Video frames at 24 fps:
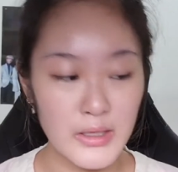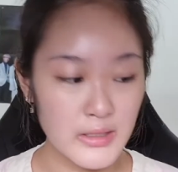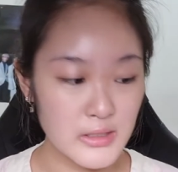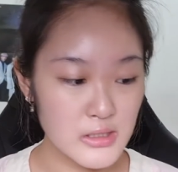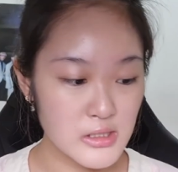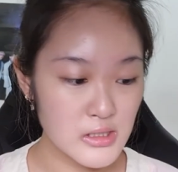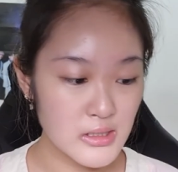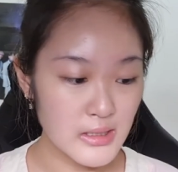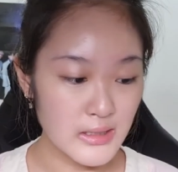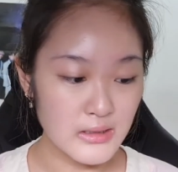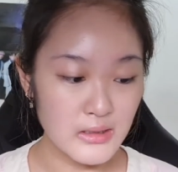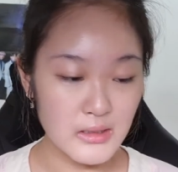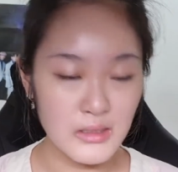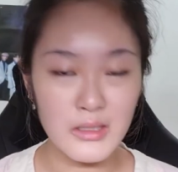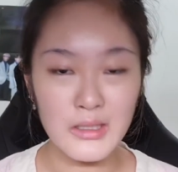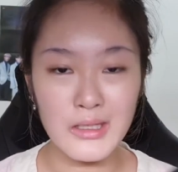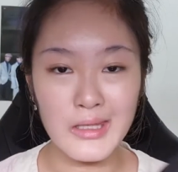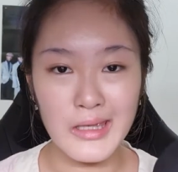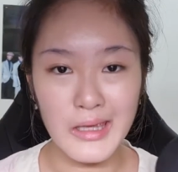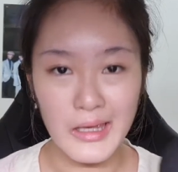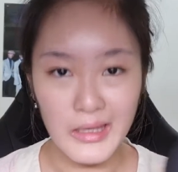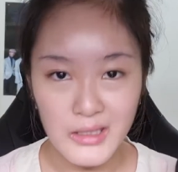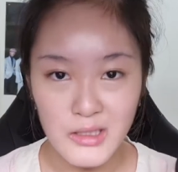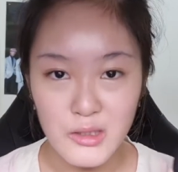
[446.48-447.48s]
think
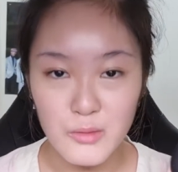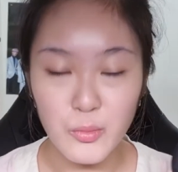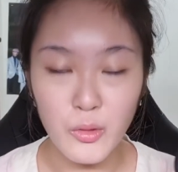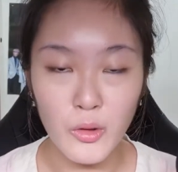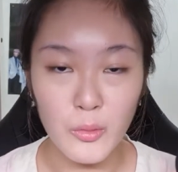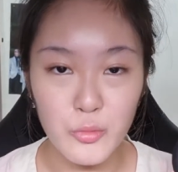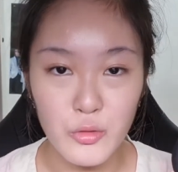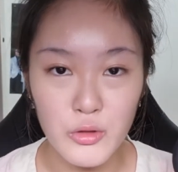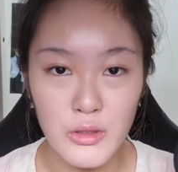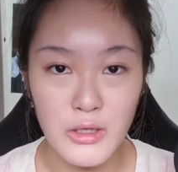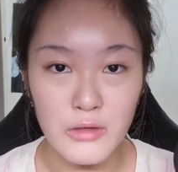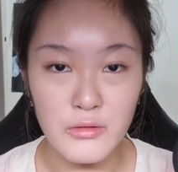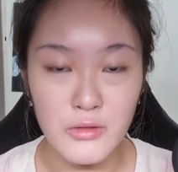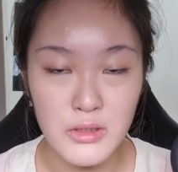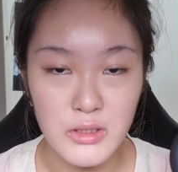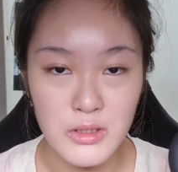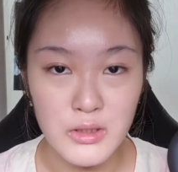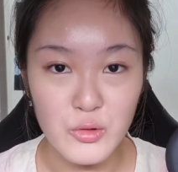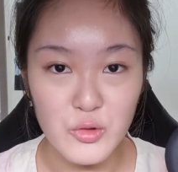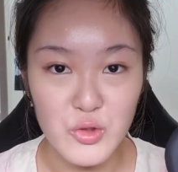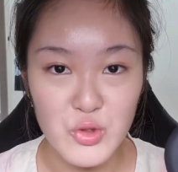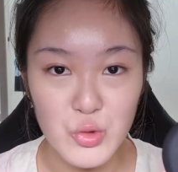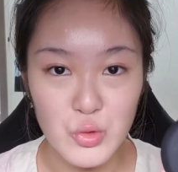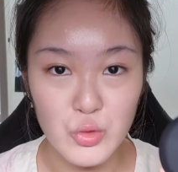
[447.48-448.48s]
it gained
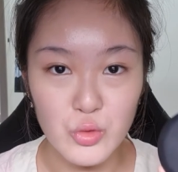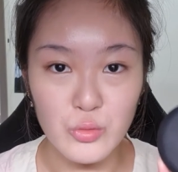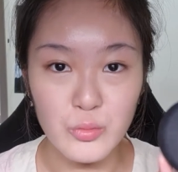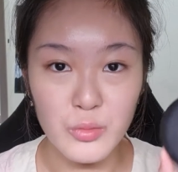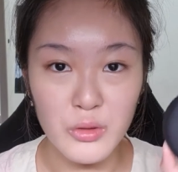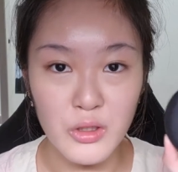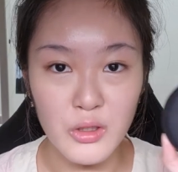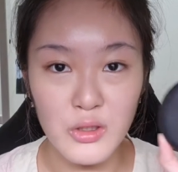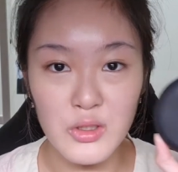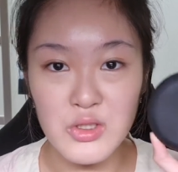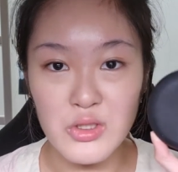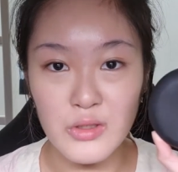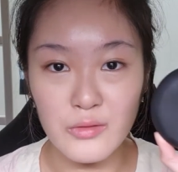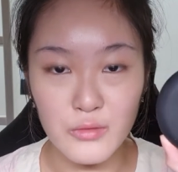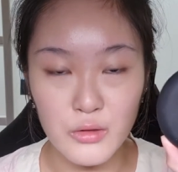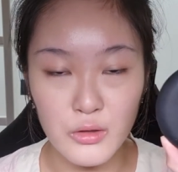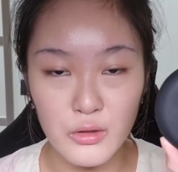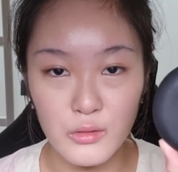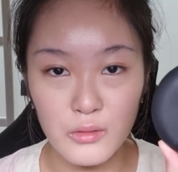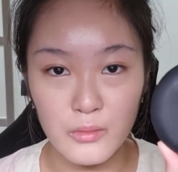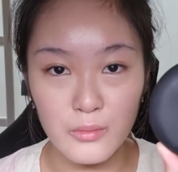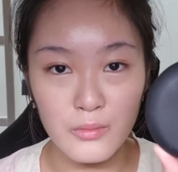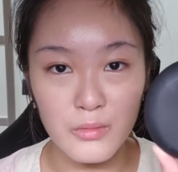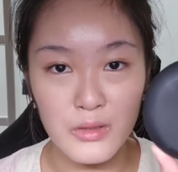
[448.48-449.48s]
popularity also because of
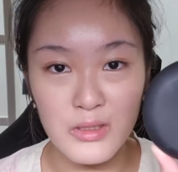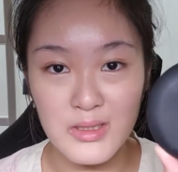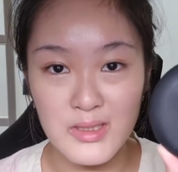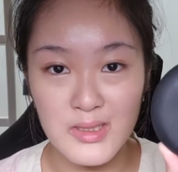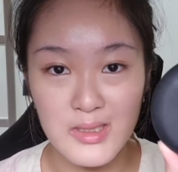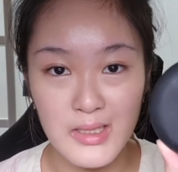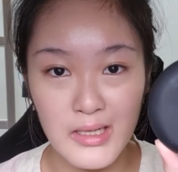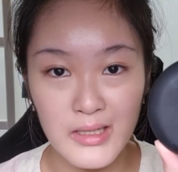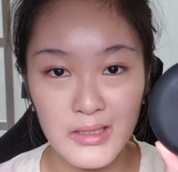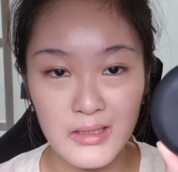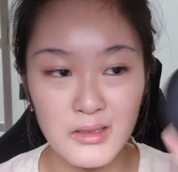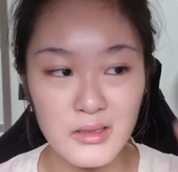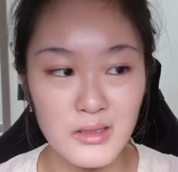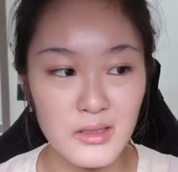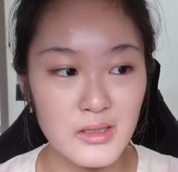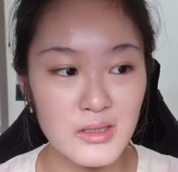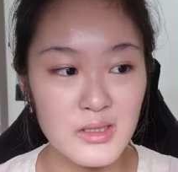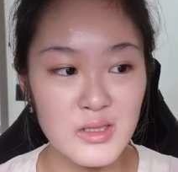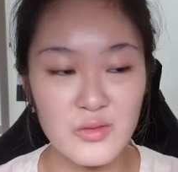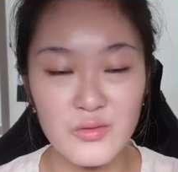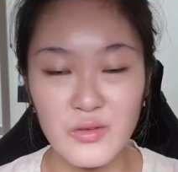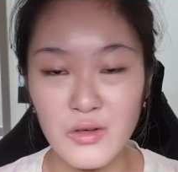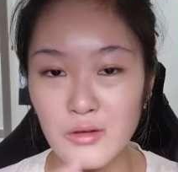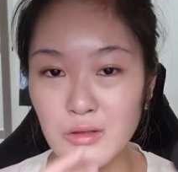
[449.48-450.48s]
the design.
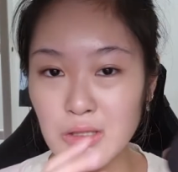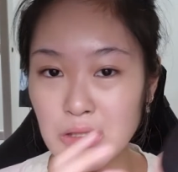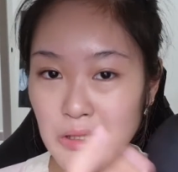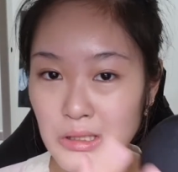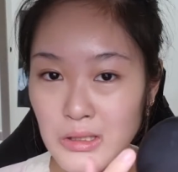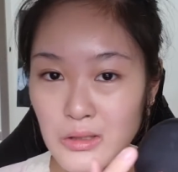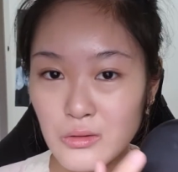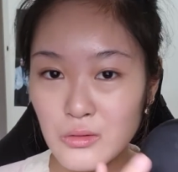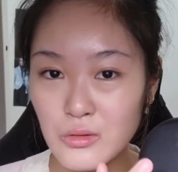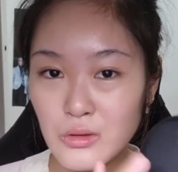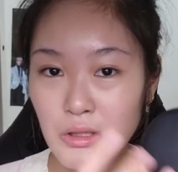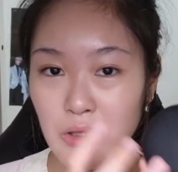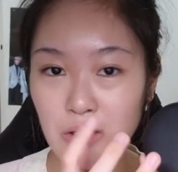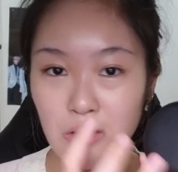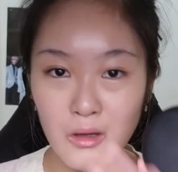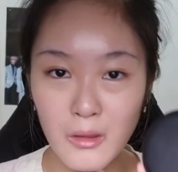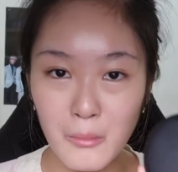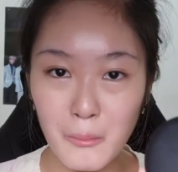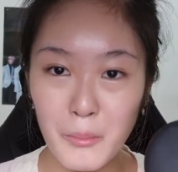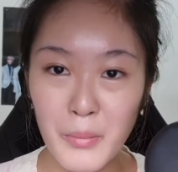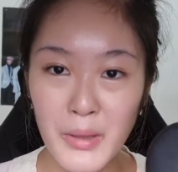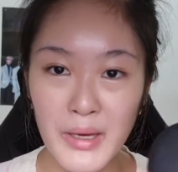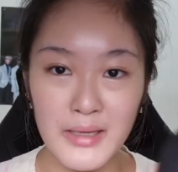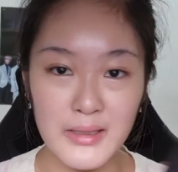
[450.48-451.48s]
It's very cute and
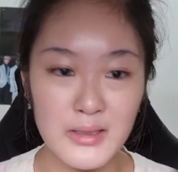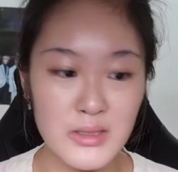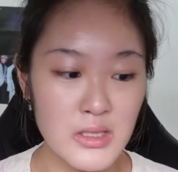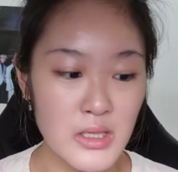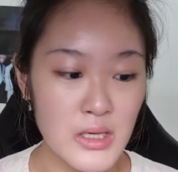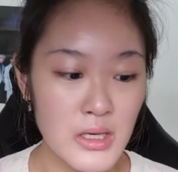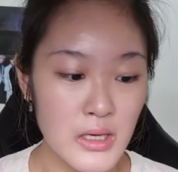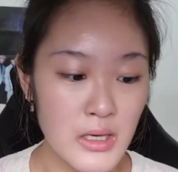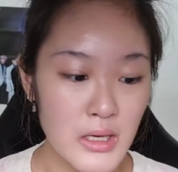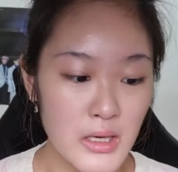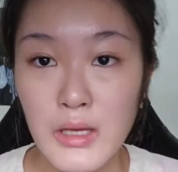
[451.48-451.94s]
compact.